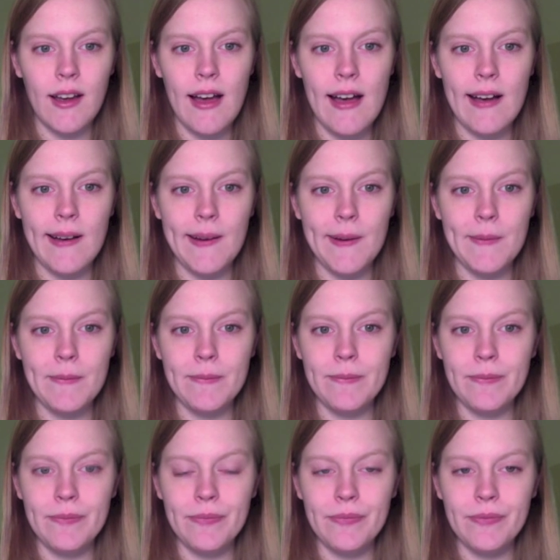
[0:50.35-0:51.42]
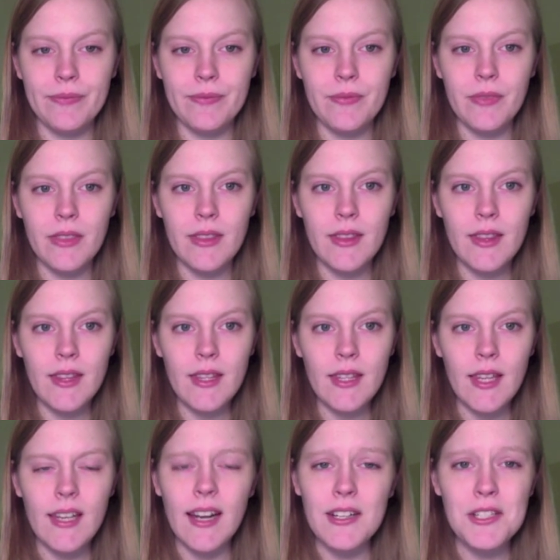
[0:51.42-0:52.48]

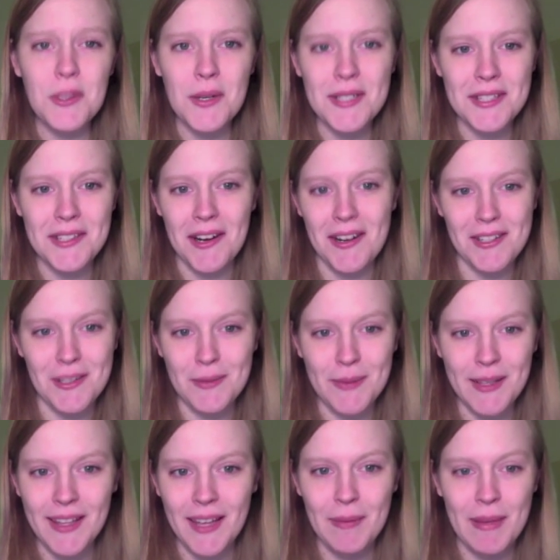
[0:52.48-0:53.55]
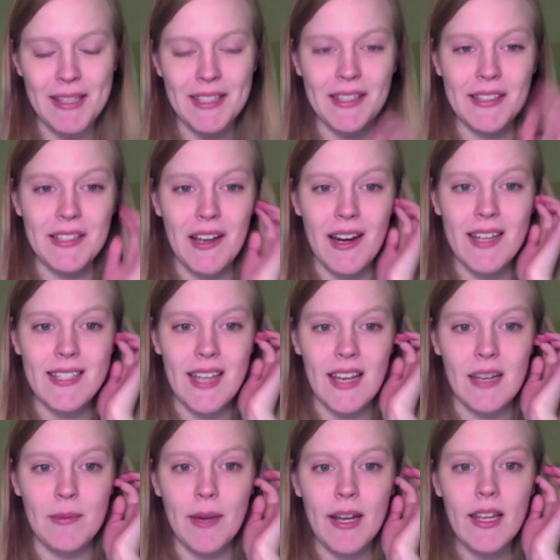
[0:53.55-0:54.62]
Not just going to the doctor, but like basically talking to
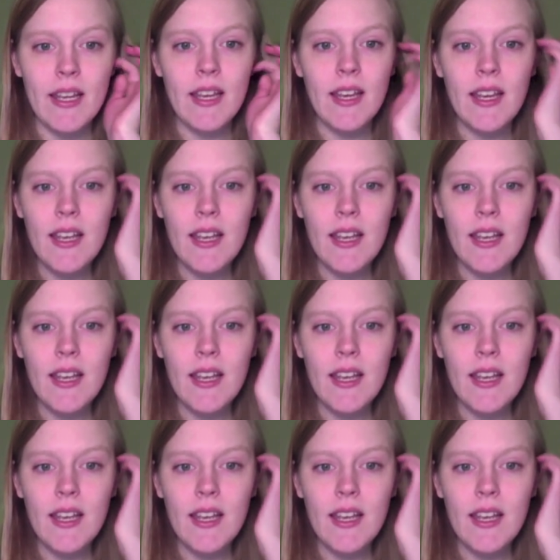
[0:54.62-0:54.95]
anybody.